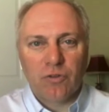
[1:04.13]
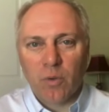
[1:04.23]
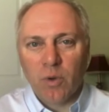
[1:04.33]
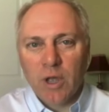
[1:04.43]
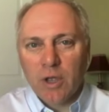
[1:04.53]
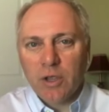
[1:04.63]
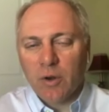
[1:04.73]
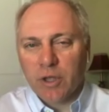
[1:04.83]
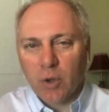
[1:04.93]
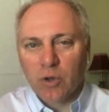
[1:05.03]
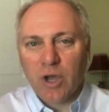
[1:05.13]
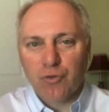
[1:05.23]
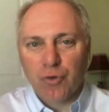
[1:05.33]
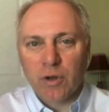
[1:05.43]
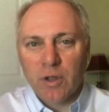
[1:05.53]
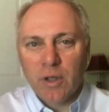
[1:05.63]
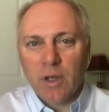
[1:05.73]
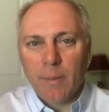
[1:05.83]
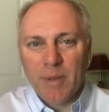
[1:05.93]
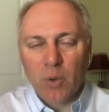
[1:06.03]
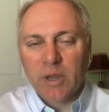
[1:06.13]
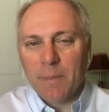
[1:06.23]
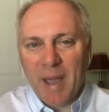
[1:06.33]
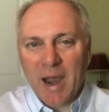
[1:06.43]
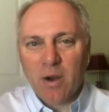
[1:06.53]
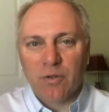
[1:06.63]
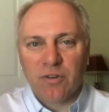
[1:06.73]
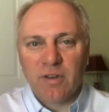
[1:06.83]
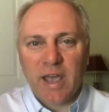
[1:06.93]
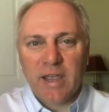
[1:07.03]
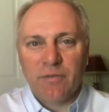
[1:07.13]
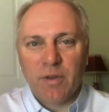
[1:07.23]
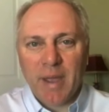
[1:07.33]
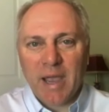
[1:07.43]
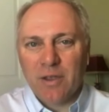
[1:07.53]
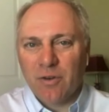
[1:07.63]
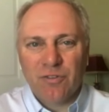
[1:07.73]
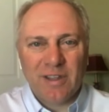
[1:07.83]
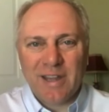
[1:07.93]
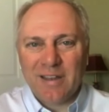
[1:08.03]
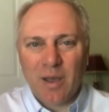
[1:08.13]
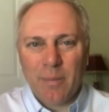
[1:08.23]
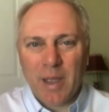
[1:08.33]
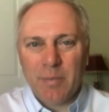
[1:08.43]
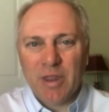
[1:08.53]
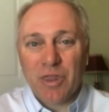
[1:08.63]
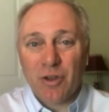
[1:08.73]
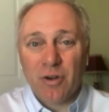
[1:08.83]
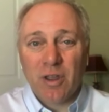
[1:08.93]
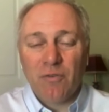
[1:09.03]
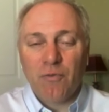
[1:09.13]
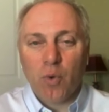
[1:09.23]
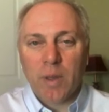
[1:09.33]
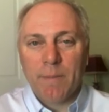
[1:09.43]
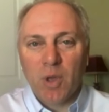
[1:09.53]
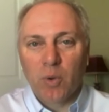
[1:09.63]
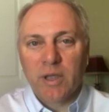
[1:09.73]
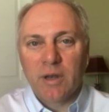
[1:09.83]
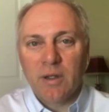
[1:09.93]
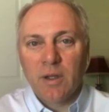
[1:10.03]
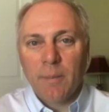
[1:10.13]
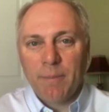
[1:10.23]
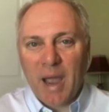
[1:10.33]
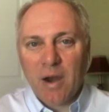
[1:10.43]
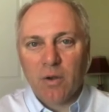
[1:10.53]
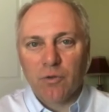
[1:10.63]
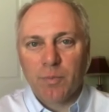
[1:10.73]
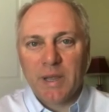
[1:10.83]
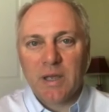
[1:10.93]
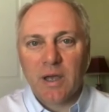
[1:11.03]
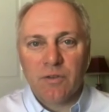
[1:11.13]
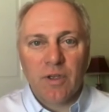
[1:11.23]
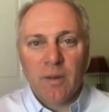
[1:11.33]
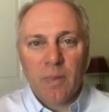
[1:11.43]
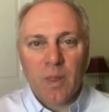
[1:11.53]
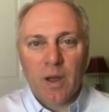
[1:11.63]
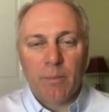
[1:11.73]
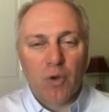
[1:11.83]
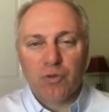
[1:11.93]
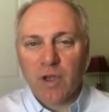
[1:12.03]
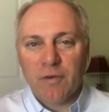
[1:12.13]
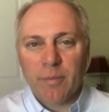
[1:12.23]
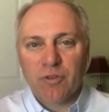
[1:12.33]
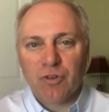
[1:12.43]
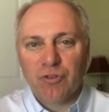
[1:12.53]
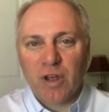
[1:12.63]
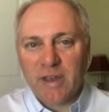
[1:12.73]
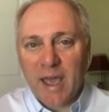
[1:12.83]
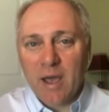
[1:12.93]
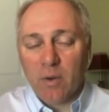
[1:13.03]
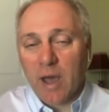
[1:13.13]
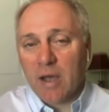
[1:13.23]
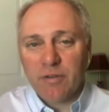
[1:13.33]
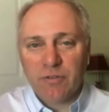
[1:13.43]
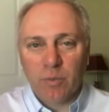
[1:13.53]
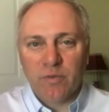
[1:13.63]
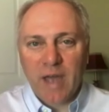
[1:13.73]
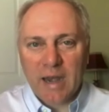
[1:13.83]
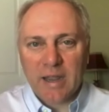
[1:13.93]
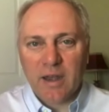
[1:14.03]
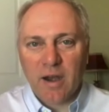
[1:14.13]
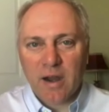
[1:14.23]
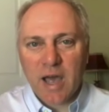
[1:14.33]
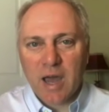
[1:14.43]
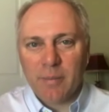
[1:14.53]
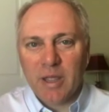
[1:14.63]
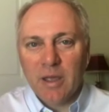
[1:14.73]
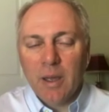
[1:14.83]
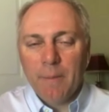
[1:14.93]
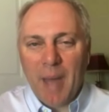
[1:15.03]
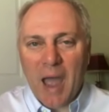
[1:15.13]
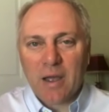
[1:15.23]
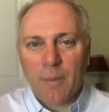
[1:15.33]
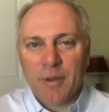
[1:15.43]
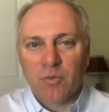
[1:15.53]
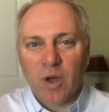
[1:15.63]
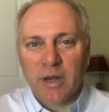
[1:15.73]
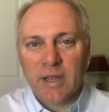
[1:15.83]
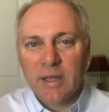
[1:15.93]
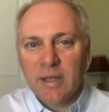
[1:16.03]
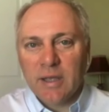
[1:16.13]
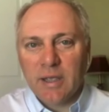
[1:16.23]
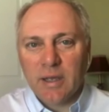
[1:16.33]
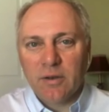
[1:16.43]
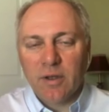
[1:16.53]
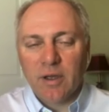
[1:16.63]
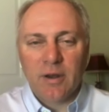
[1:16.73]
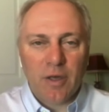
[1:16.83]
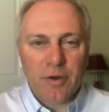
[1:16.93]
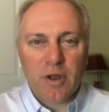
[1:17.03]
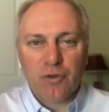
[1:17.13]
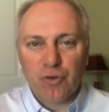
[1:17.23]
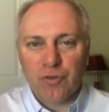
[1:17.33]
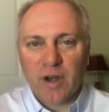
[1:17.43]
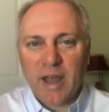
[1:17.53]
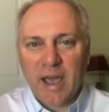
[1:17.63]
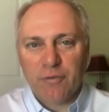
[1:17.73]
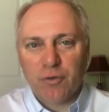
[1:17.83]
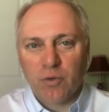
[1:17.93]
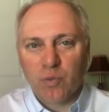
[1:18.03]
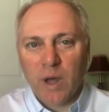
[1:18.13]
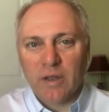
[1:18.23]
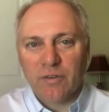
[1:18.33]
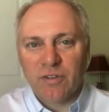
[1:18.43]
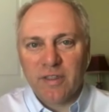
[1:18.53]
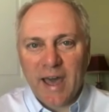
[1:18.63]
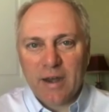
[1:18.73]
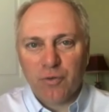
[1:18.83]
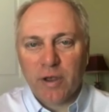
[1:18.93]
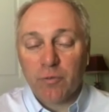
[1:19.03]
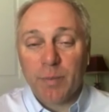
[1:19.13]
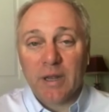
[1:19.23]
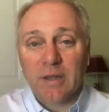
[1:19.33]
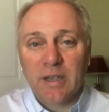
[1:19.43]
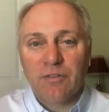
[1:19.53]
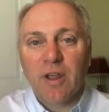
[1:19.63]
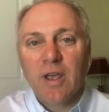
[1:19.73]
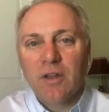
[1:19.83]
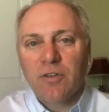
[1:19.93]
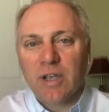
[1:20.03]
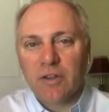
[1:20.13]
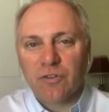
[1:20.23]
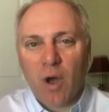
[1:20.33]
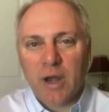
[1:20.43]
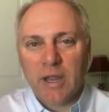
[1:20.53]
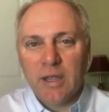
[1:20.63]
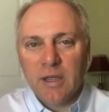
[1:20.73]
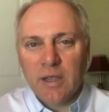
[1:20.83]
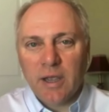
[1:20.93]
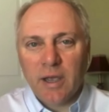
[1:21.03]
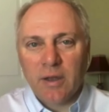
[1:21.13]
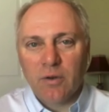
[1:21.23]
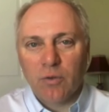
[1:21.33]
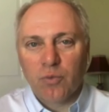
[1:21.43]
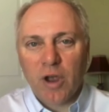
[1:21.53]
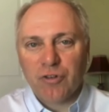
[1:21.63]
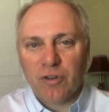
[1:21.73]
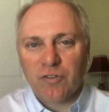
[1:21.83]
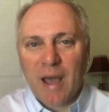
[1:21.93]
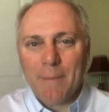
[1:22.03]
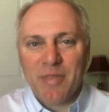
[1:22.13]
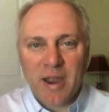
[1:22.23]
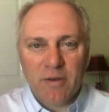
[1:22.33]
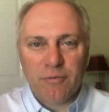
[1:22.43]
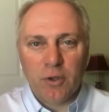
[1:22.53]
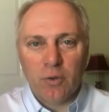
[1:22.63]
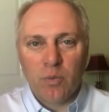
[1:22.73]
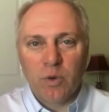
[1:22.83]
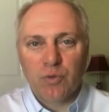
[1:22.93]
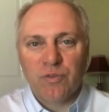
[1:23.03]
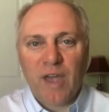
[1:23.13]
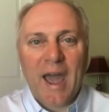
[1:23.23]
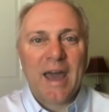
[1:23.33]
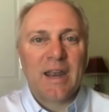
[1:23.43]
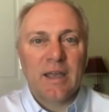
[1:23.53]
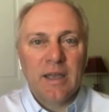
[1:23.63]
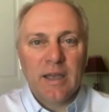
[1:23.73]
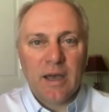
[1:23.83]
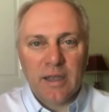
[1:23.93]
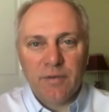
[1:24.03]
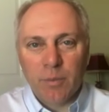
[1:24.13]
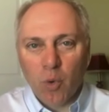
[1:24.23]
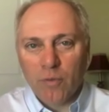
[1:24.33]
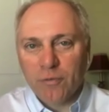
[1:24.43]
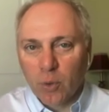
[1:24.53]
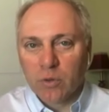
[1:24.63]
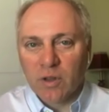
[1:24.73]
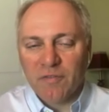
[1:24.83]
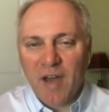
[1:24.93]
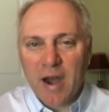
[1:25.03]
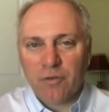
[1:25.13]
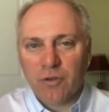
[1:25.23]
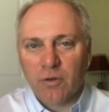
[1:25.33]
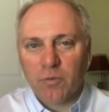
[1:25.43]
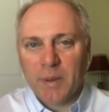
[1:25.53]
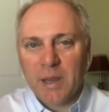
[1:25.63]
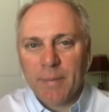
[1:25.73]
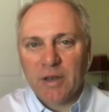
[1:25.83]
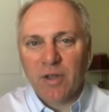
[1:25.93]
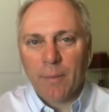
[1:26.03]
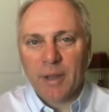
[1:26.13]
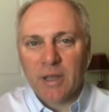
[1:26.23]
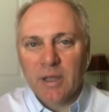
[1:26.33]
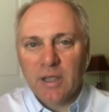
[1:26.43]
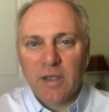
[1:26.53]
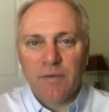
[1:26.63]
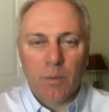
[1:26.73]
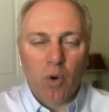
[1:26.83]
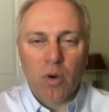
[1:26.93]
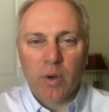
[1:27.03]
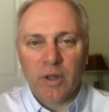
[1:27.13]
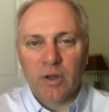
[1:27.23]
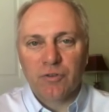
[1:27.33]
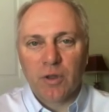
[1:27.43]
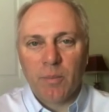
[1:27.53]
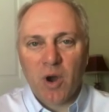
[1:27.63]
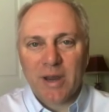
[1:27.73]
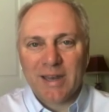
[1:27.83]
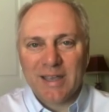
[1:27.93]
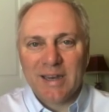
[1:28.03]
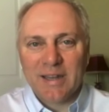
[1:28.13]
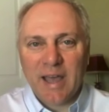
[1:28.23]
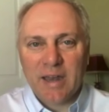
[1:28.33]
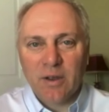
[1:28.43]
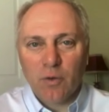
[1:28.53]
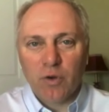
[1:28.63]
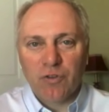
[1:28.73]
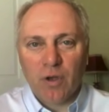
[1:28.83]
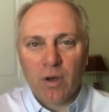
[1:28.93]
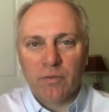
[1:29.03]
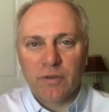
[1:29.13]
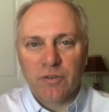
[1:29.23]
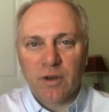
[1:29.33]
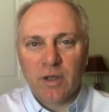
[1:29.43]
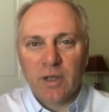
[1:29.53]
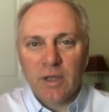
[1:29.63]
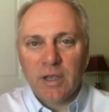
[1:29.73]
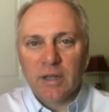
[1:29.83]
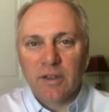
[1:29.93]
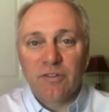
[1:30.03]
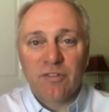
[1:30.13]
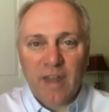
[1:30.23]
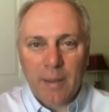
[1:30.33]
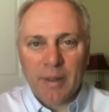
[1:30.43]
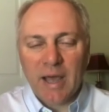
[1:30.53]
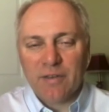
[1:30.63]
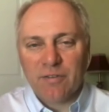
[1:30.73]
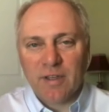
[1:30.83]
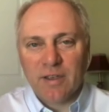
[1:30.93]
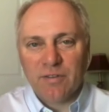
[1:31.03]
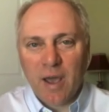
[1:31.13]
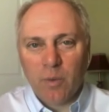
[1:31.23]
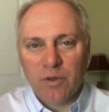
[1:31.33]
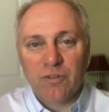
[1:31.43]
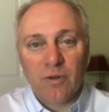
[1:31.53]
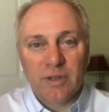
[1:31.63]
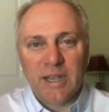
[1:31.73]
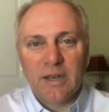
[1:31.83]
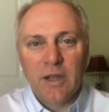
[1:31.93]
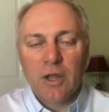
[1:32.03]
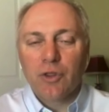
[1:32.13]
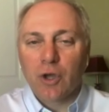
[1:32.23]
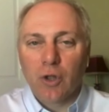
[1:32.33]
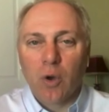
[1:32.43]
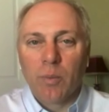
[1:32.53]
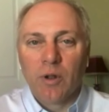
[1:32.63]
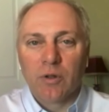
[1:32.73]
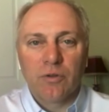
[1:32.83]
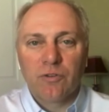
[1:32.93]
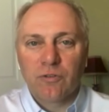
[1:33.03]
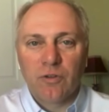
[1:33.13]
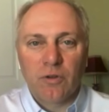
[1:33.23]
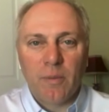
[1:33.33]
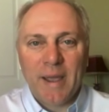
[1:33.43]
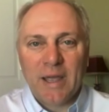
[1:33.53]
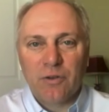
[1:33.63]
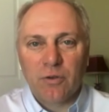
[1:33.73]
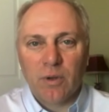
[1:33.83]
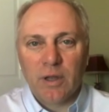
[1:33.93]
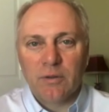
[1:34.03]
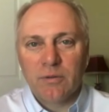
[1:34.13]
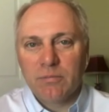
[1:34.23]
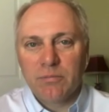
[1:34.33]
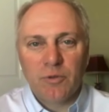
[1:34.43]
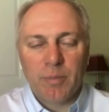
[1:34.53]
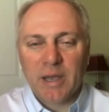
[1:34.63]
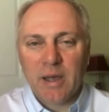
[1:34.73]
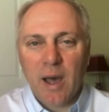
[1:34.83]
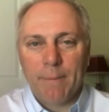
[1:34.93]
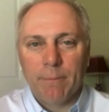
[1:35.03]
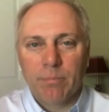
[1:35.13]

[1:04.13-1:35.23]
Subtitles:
so, the old 100 million barrels a day of demand, you're seeing that down maybe 30 to 40 million barrels because most governments are shut down. Obviously, we've got to get our economy back up and running. And other countries are going to have to as well to see that addressed. But at least to get Saudi and Russia to stop their feud, which was adding even more fuel to the fire, so to speak, by dumping even more oil onto the market, getting that resolved is going to at least stabilize things. Now we still need the demand to pick up.